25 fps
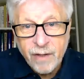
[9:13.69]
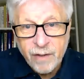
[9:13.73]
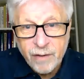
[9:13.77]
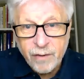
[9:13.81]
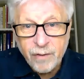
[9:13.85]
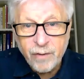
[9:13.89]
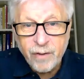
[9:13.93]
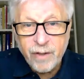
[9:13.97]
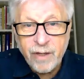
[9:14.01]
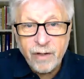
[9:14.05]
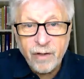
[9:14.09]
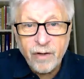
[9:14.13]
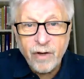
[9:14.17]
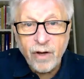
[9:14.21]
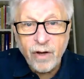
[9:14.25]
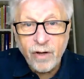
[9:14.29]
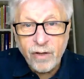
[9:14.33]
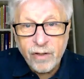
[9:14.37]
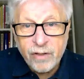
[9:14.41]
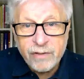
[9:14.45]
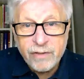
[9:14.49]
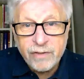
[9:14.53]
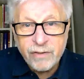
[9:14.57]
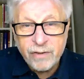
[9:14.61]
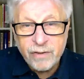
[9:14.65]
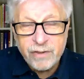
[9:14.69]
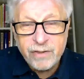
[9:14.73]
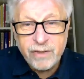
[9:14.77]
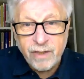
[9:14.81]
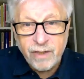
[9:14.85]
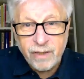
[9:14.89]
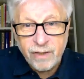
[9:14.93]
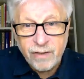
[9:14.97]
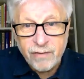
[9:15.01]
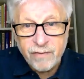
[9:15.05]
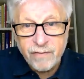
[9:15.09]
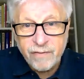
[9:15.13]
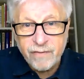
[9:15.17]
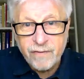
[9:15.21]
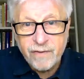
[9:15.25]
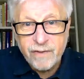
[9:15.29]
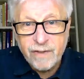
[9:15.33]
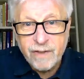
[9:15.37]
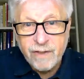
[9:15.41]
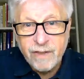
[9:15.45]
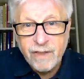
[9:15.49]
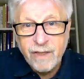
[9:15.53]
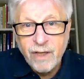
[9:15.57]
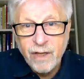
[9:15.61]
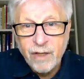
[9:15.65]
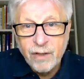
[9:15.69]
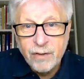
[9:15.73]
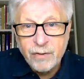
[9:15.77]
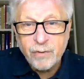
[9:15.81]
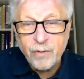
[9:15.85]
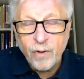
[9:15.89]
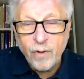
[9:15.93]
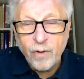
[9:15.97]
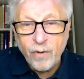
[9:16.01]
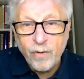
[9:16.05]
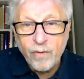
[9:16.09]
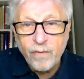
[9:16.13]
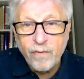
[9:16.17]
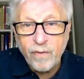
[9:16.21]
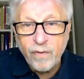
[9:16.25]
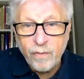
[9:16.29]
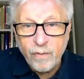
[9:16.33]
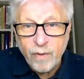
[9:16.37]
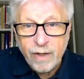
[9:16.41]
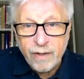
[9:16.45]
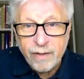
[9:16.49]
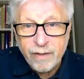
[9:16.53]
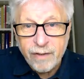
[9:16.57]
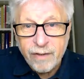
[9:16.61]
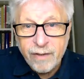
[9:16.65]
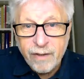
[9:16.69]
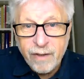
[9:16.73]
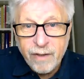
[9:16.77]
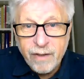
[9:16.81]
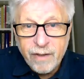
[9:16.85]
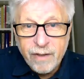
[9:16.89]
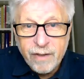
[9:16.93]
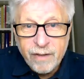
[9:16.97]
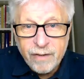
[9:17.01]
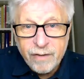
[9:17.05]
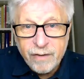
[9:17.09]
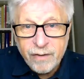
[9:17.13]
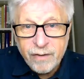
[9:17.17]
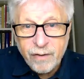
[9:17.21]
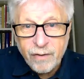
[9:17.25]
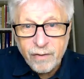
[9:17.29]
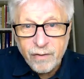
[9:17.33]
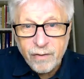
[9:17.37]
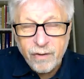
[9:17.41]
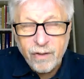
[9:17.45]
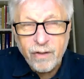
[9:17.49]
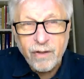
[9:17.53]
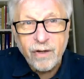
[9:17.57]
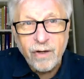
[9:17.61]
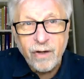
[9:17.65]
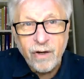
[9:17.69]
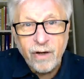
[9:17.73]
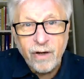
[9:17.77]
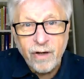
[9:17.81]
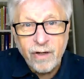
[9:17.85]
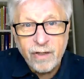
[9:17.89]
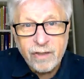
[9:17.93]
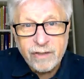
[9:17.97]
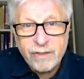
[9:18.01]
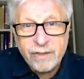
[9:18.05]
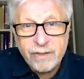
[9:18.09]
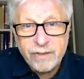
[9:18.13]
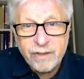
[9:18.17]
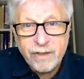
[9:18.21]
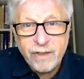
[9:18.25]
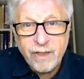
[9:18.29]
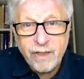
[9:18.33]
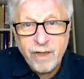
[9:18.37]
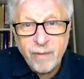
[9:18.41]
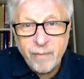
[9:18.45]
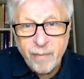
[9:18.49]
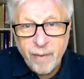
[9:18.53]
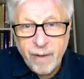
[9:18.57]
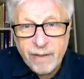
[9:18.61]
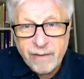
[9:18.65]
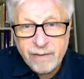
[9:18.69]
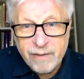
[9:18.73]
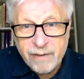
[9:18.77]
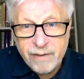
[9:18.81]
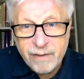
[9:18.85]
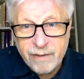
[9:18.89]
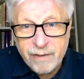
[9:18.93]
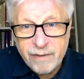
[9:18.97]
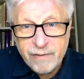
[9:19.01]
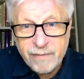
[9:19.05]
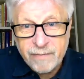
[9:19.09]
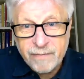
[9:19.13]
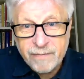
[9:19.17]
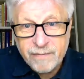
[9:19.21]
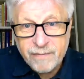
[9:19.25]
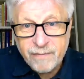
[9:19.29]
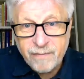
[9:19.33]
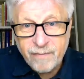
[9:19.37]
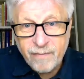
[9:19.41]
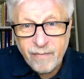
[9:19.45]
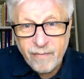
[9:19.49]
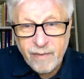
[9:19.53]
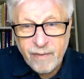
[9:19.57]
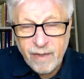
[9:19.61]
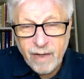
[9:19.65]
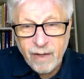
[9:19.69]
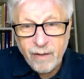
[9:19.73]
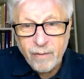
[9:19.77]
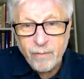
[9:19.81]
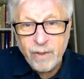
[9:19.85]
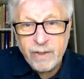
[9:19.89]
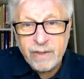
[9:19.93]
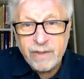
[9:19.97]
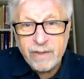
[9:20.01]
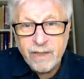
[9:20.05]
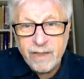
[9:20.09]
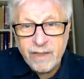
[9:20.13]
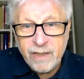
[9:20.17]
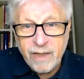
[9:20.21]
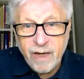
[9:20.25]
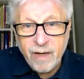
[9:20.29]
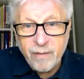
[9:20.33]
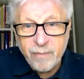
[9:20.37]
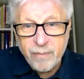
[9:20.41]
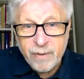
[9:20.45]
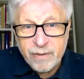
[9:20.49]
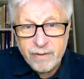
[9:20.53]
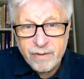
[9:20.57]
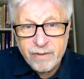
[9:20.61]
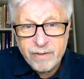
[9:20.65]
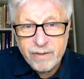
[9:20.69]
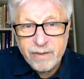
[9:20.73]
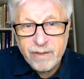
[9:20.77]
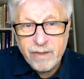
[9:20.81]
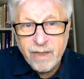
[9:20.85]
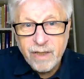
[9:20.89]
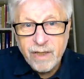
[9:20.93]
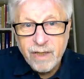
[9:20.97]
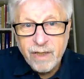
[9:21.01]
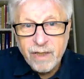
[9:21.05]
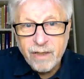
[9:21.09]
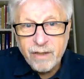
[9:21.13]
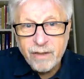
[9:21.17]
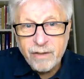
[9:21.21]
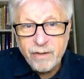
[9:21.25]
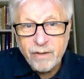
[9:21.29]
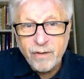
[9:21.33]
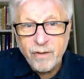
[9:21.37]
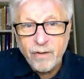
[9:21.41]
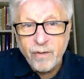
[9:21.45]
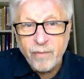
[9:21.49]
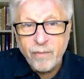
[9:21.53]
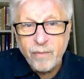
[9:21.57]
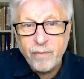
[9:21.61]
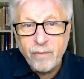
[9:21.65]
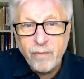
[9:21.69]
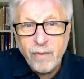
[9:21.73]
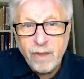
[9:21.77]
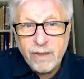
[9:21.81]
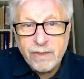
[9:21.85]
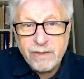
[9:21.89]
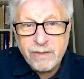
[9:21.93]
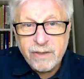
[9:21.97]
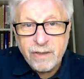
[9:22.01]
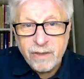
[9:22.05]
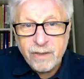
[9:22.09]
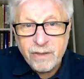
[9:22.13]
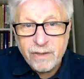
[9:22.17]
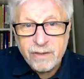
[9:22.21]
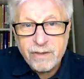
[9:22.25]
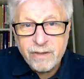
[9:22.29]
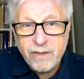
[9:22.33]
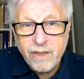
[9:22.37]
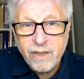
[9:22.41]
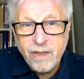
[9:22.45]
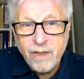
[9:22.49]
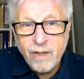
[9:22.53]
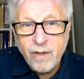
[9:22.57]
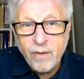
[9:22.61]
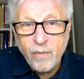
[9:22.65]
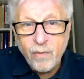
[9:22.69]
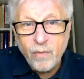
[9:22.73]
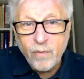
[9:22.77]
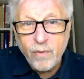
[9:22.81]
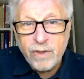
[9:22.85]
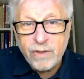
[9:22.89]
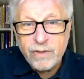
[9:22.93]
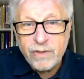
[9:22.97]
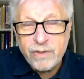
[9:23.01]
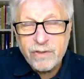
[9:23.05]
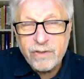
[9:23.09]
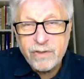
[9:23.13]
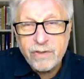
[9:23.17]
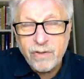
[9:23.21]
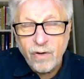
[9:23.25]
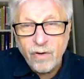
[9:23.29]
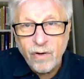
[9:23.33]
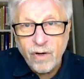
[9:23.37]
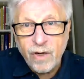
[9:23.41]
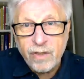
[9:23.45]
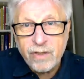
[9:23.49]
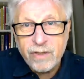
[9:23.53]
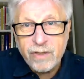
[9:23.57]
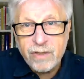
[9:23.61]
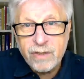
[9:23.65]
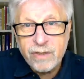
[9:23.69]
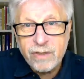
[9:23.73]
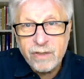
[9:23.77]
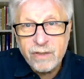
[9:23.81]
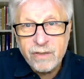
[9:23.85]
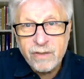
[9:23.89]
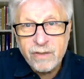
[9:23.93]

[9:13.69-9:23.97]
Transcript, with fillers: you can cause yourself to overrun your oxygen capacity. And when that happens, your muscles will start